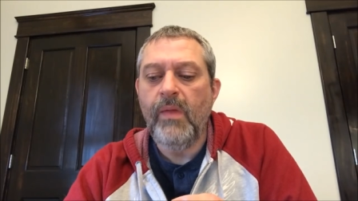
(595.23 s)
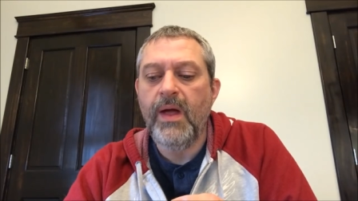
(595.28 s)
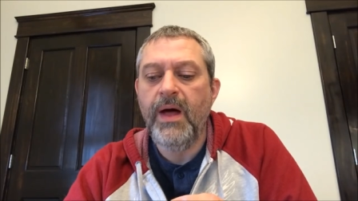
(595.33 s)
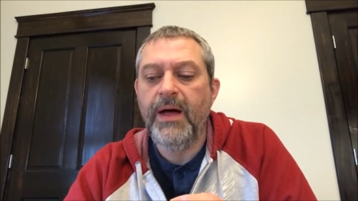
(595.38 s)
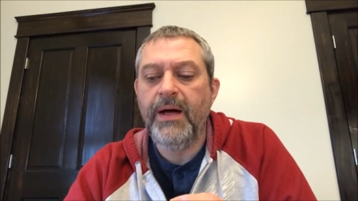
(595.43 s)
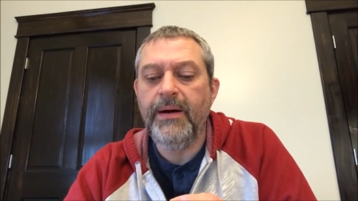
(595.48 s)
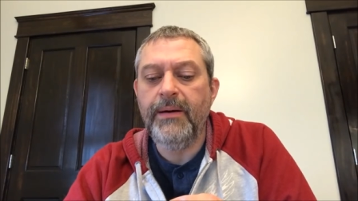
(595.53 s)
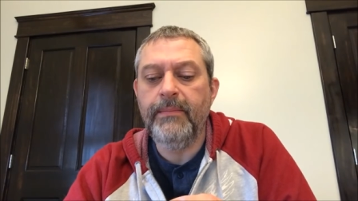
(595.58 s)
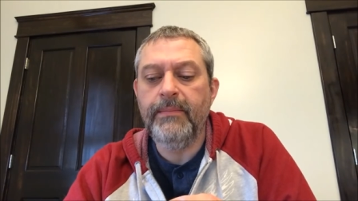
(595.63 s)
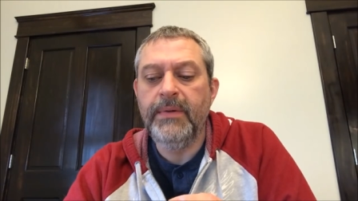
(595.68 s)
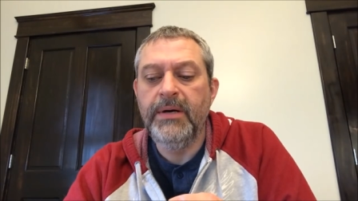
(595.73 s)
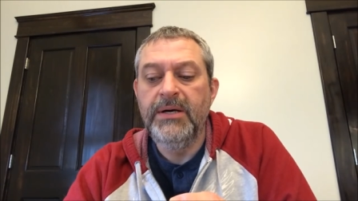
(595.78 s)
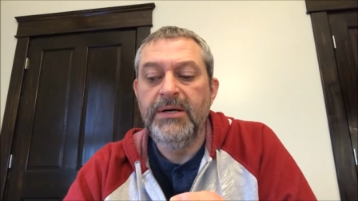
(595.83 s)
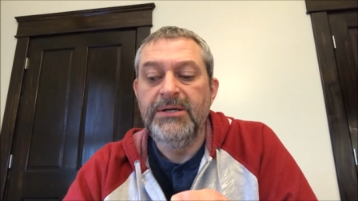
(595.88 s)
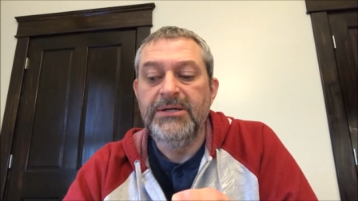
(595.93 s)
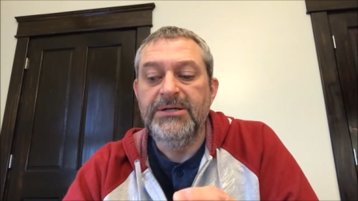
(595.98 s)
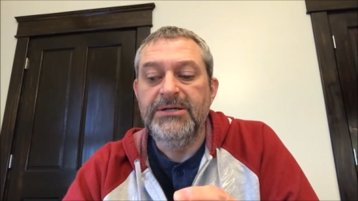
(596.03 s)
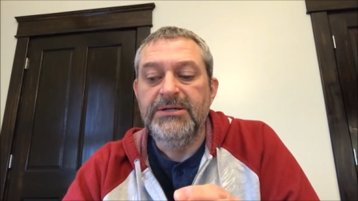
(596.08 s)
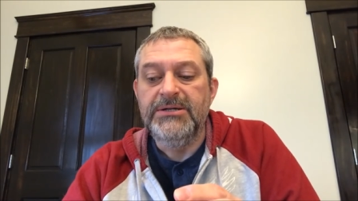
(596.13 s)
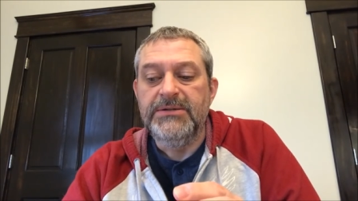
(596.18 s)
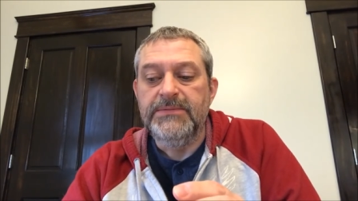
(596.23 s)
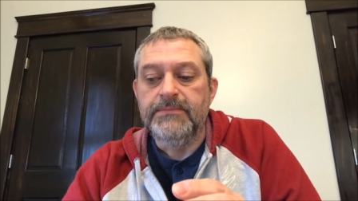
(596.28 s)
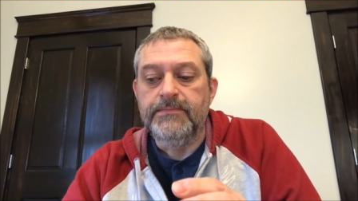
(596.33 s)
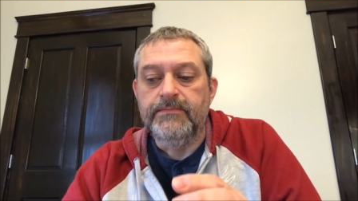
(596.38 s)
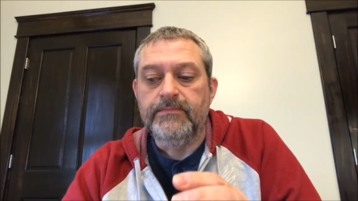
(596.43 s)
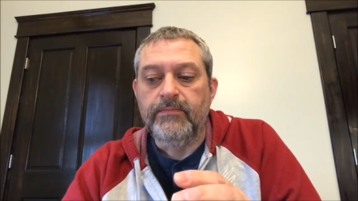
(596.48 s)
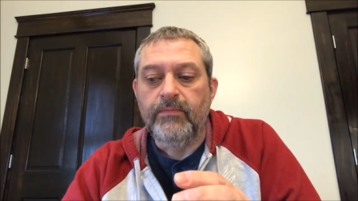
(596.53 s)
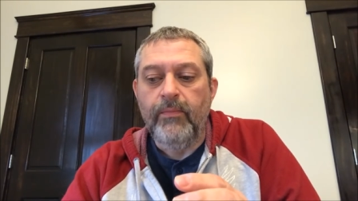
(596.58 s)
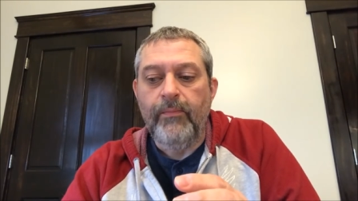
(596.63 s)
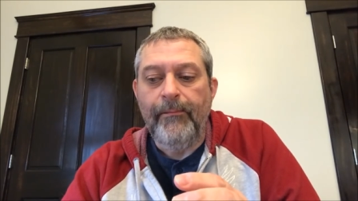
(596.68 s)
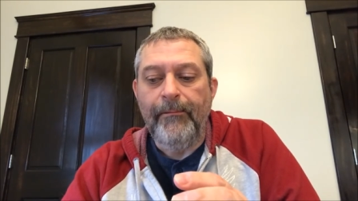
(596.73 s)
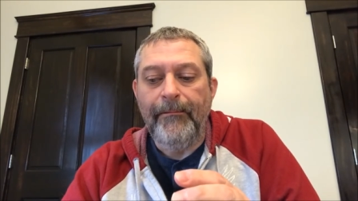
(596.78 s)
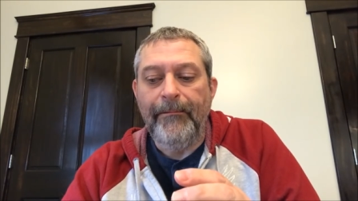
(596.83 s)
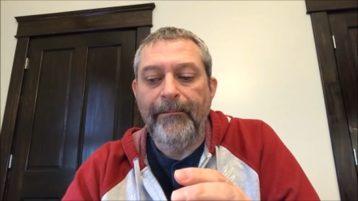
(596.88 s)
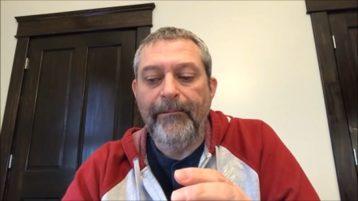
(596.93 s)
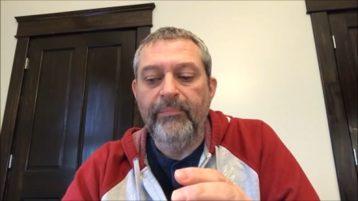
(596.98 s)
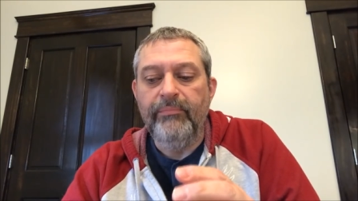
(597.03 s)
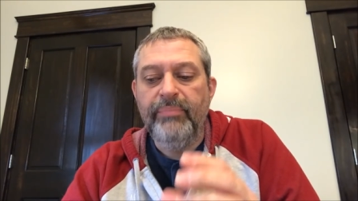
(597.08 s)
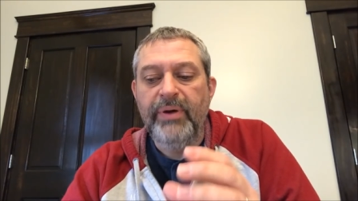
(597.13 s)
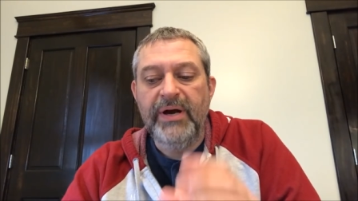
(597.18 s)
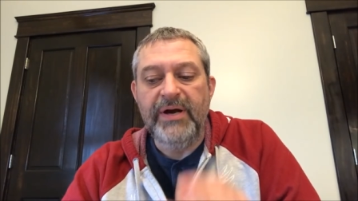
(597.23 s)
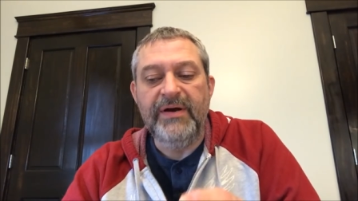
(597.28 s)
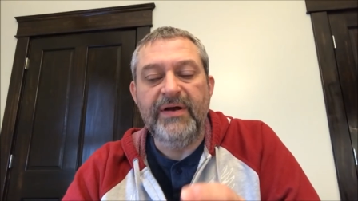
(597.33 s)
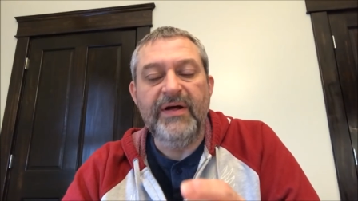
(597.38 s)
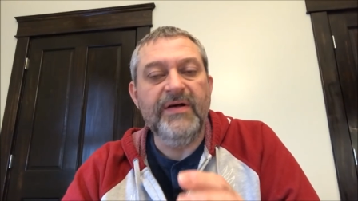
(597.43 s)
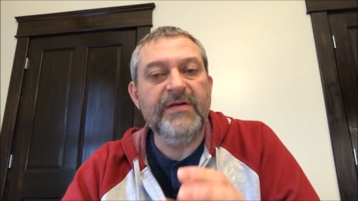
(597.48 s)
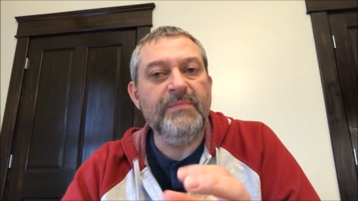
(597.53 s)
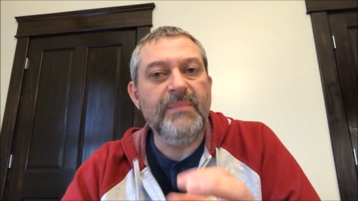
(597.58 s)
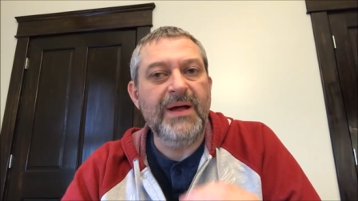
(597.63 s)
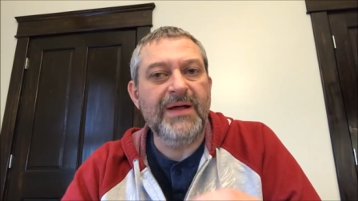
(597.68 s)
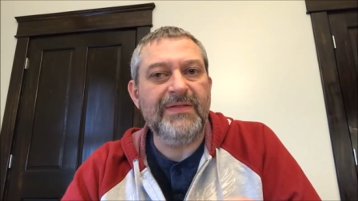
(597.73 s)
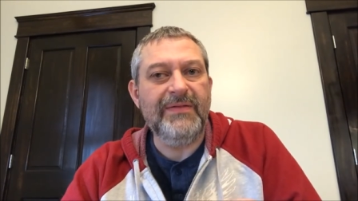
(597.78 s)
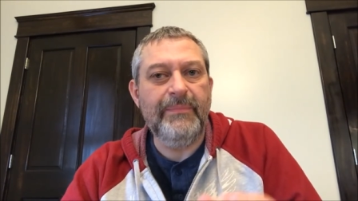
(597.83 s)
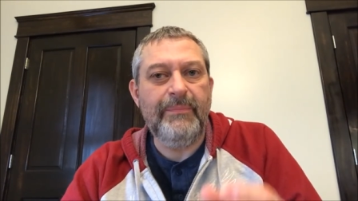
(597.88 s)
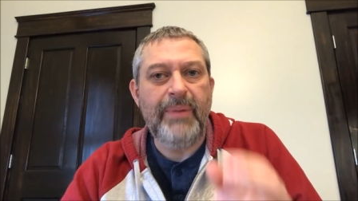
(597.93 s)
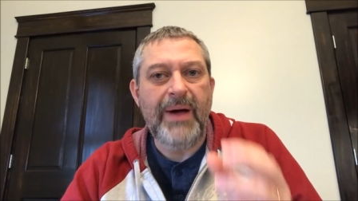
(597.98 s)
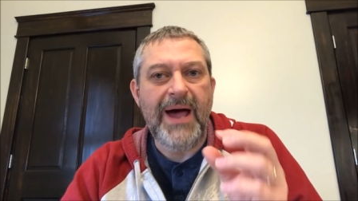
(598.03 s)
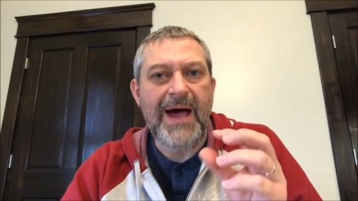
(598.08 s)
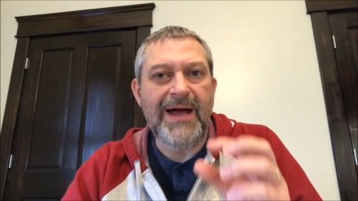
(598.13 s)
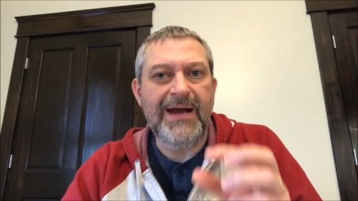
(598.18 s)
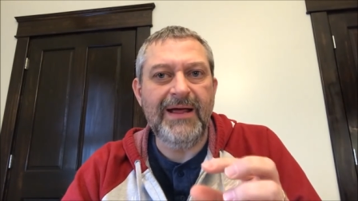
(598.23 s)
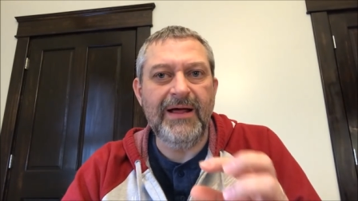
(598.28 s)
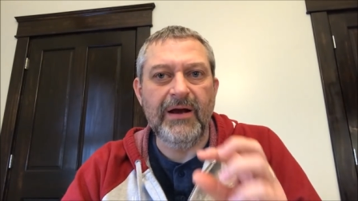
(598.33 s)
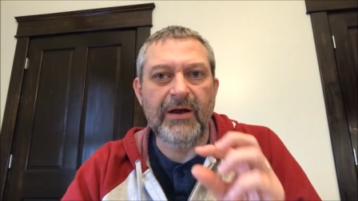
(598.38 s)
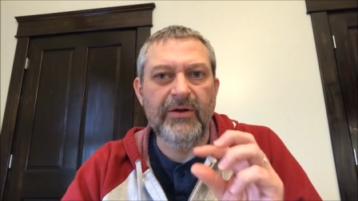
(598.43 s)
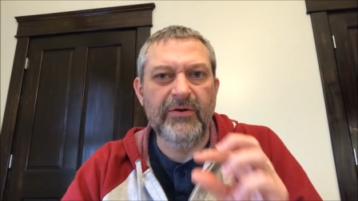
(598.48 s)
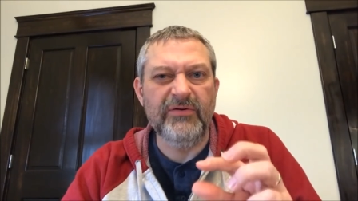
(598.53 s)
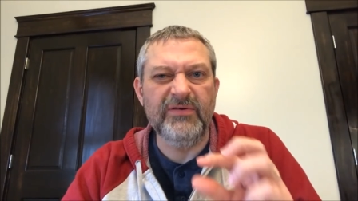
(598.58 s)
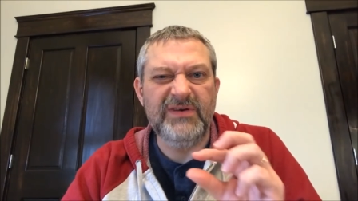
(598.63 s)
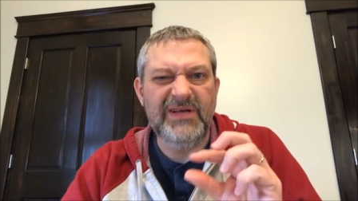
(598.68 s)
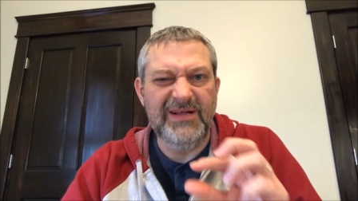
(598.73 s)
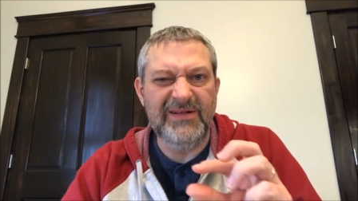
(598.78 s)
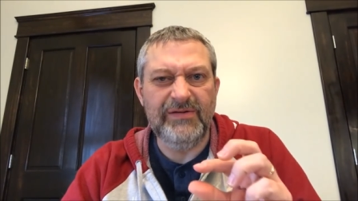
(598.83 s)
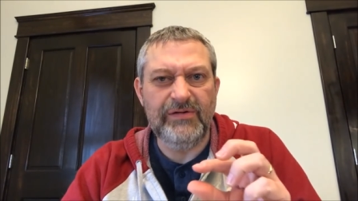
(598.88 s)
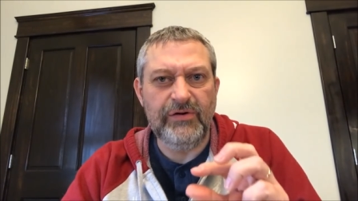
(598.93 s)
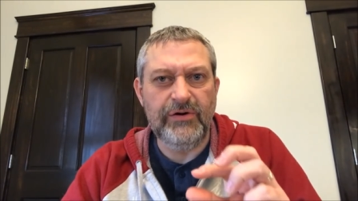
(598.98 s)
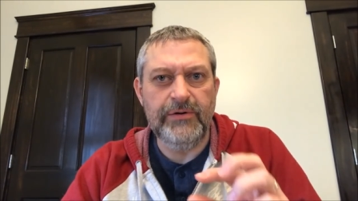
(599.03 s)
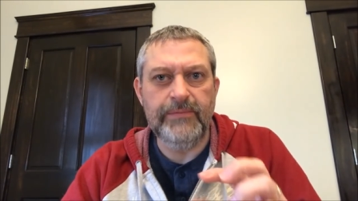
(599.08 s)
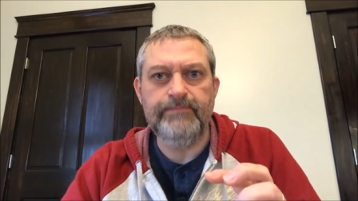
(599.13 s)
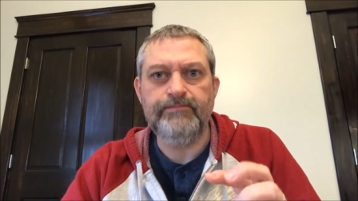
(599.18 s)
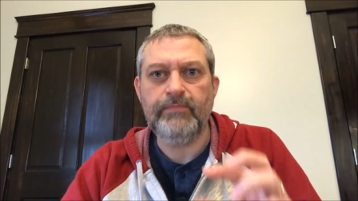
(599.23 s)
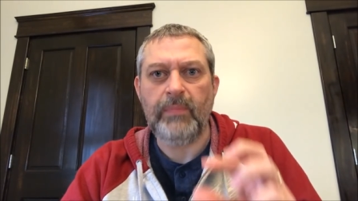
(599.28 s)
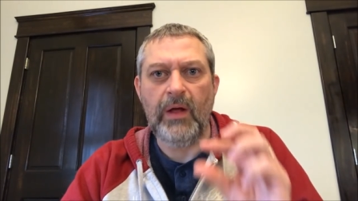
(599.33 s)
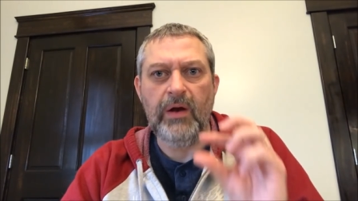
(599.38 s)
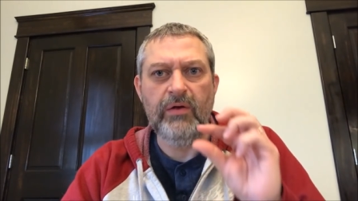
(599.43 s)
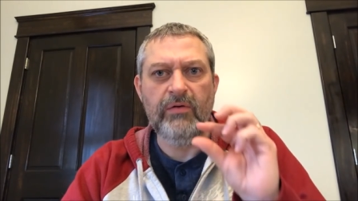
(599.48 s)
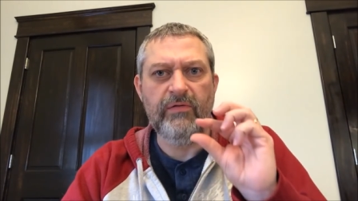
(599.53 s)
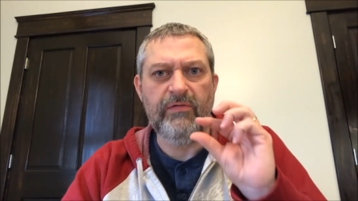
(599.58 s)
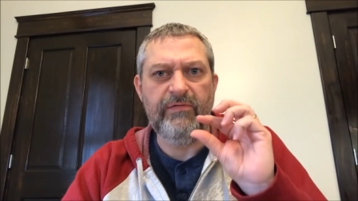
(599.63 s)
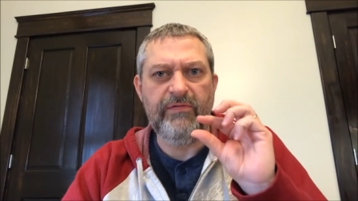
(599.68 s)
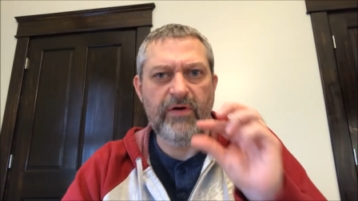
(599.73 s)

But it does make the patty a little denser, a little